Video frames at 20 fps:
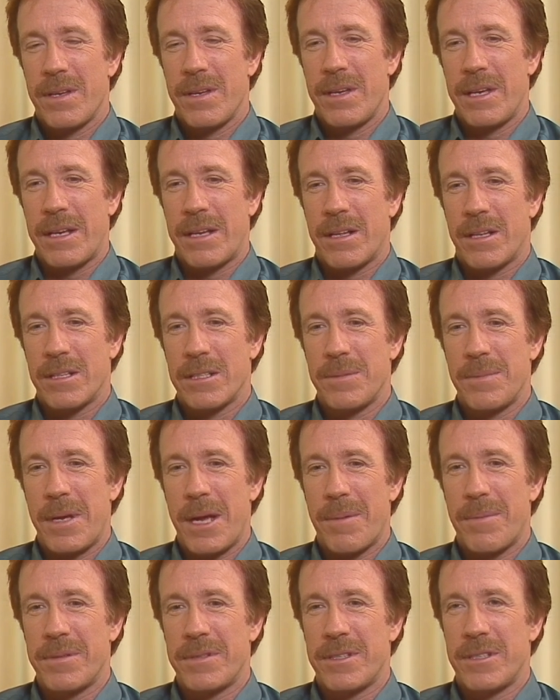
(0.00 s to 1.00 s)
he calls me
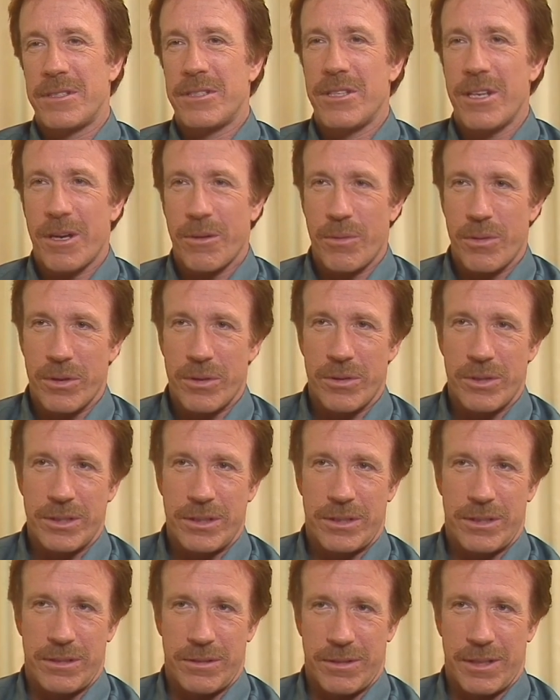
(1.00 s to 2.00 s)
up and says, "Chuck, we're going
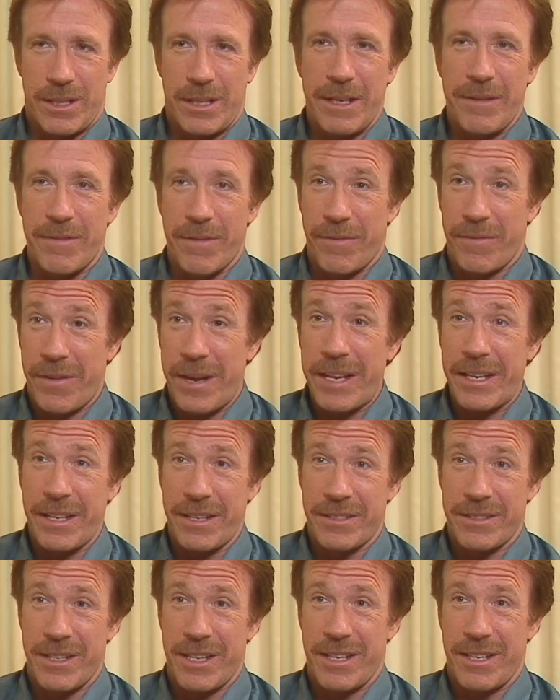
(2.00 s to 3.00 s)
to leave the fainting
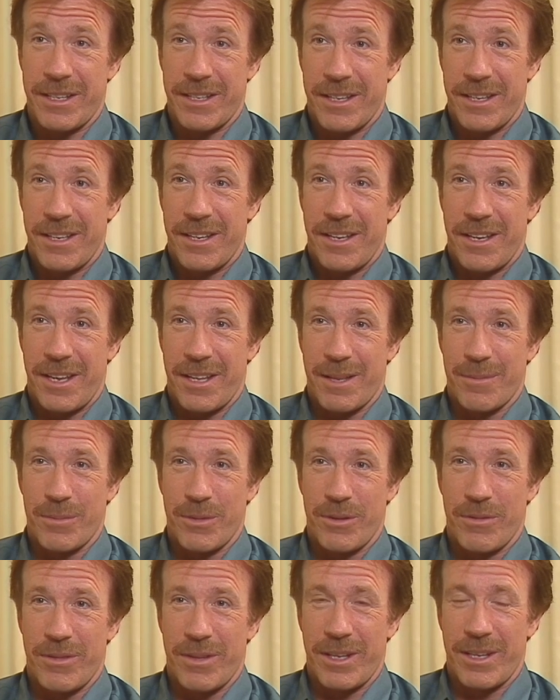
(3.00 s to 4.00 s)
scene in the
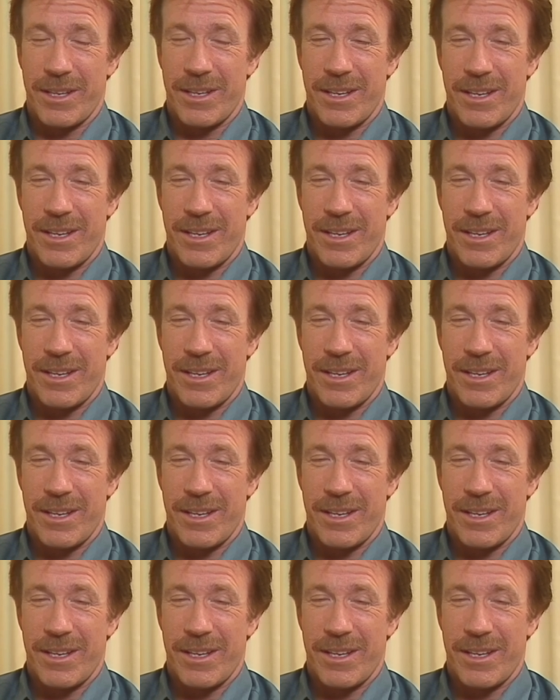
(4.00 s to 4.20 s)
movie."